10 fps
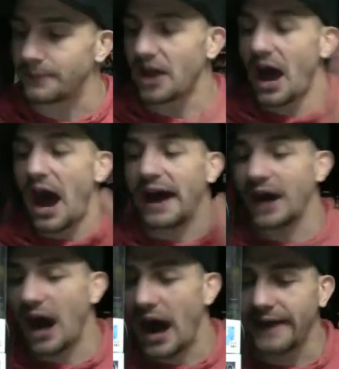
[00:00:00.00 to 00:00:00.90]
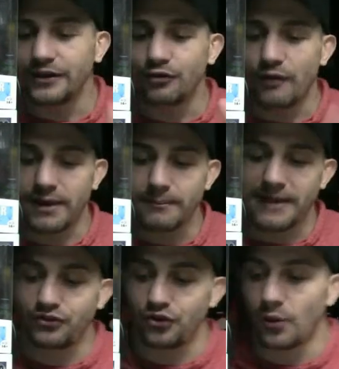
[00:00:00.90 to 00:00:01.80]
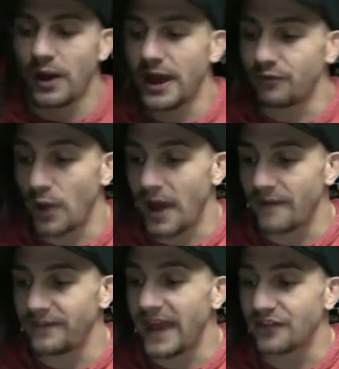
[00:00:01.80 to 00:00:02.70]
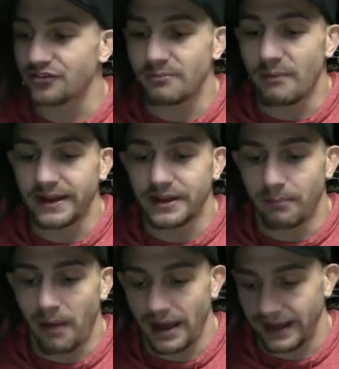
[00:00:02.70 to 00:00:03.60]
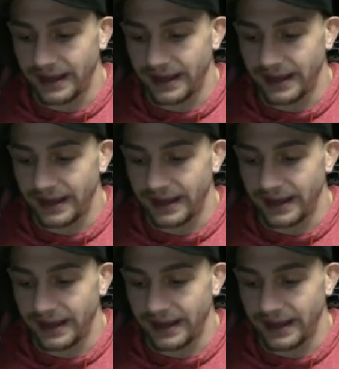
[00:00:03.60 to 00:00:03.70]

I highly recommend you, if you have the extra money to buy it.